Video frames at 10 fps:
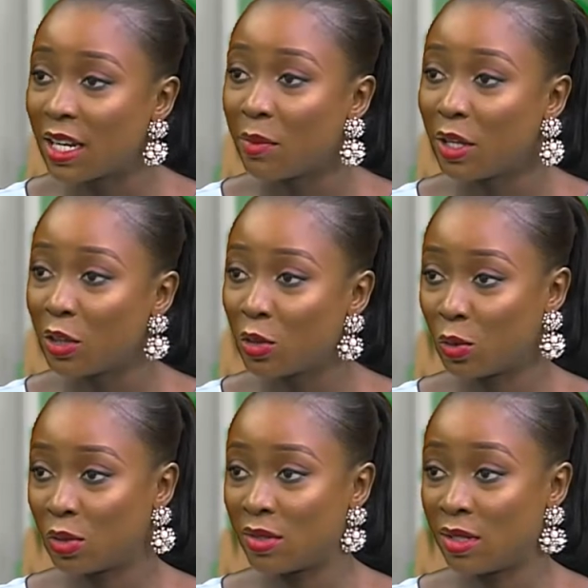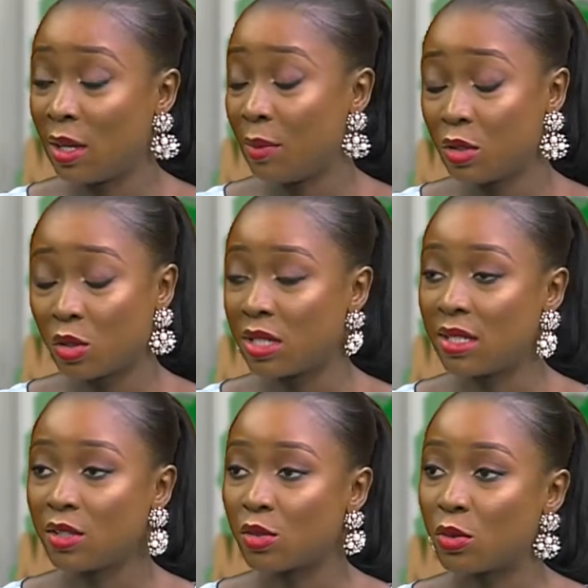they're being taught in
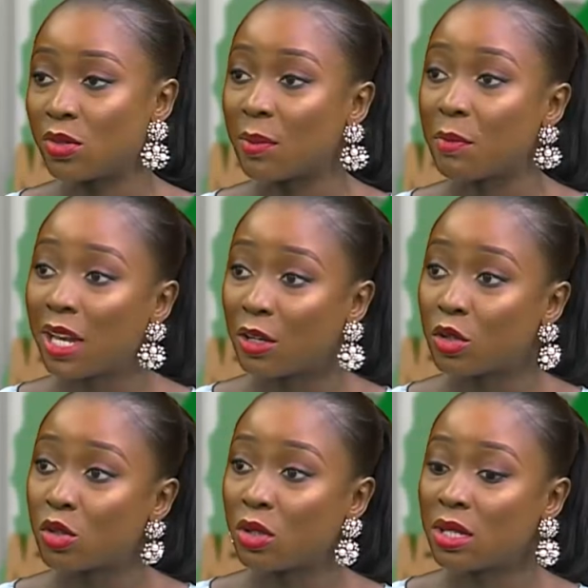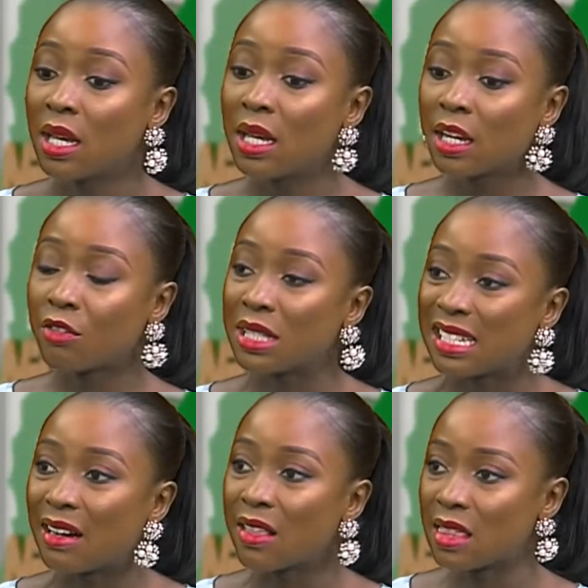their schools. That people are not taught
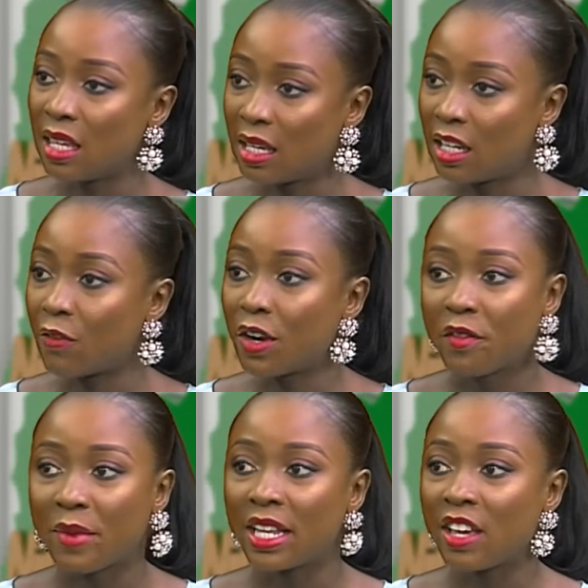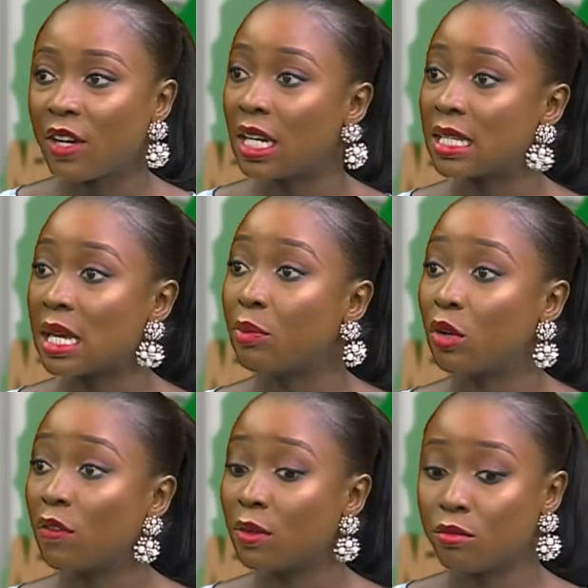critical thinking. A friend of mine gave an example
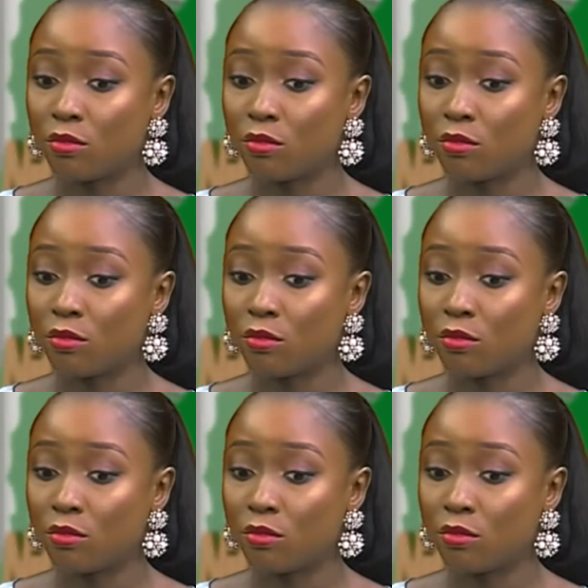of a